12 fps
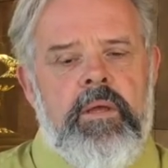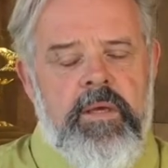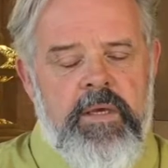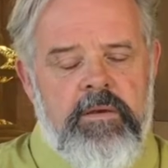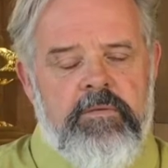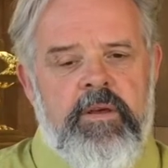
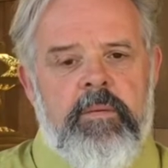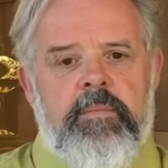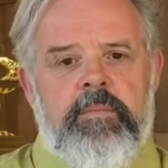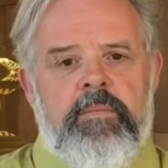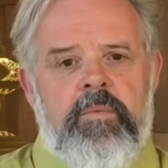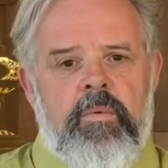Give them
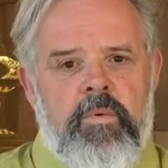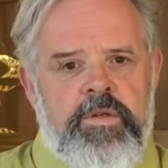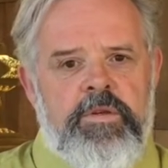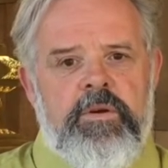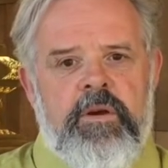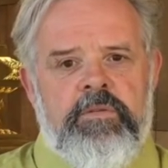what
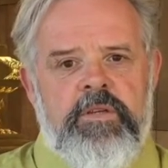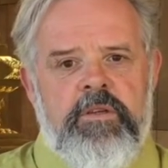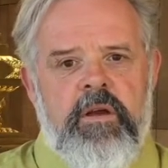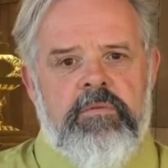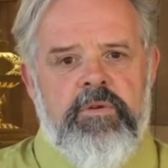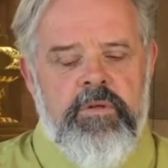you have
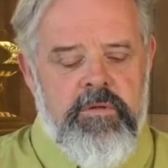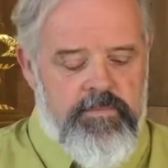discovered.